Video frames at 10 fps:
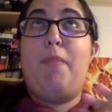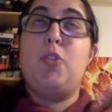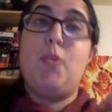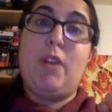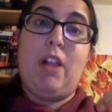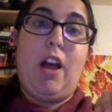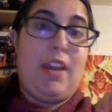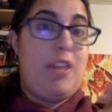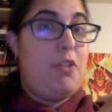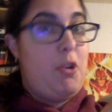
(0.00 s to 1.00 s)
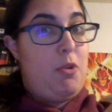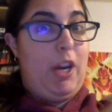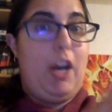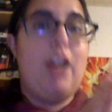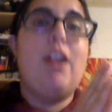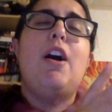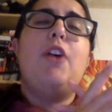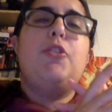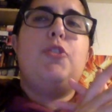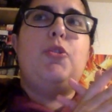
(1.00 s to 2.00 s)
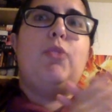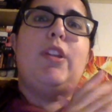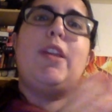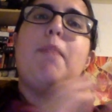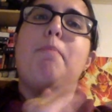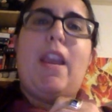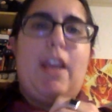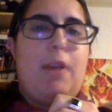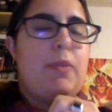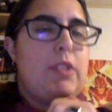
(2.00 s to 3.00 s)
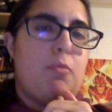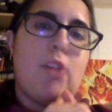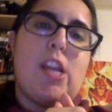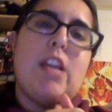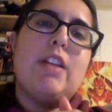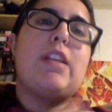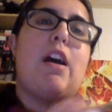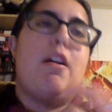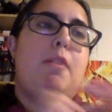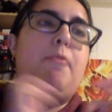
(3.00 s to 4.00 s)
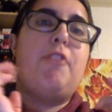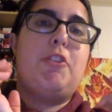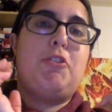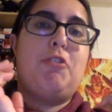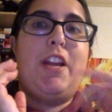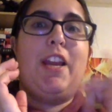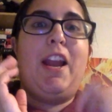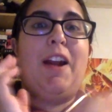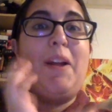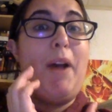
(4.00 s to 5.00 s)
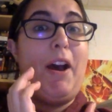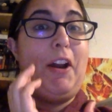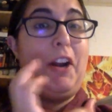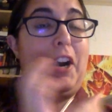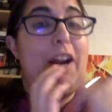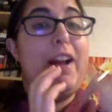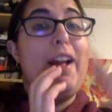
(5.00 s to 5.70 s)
2 o'clock in the new year to really bang out some reads, finish reading Harry Potter